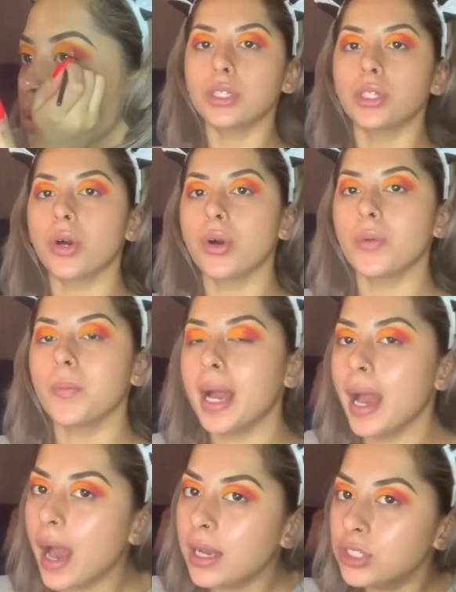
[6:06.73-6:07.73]
So my
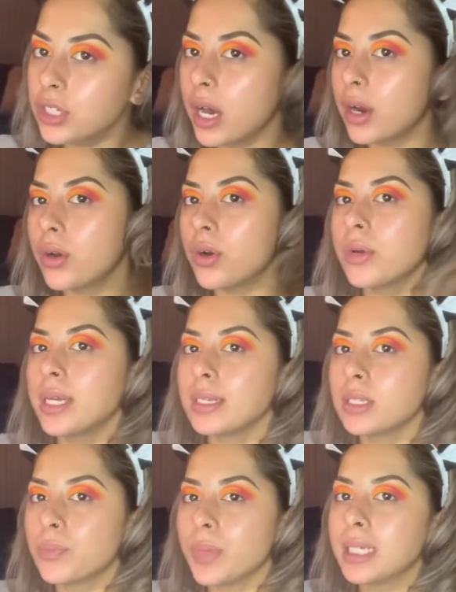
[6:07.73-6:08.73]
eyeshadow
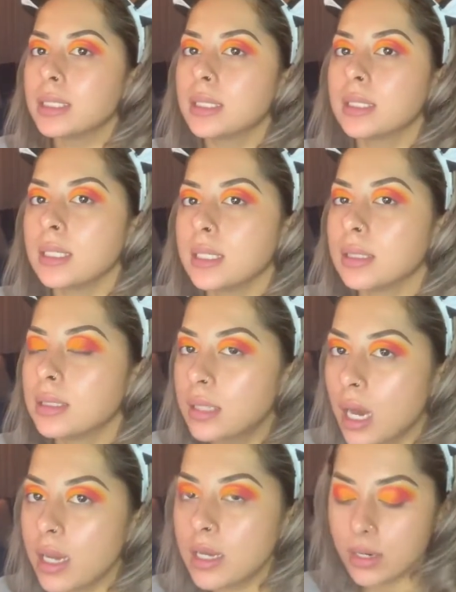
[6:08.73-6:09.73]
is basically
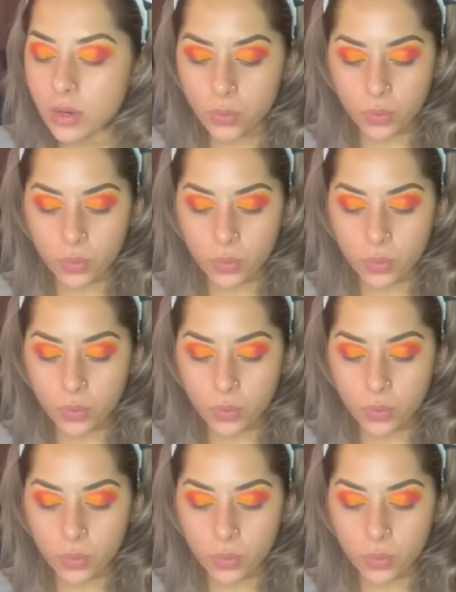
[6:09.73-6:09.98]
done.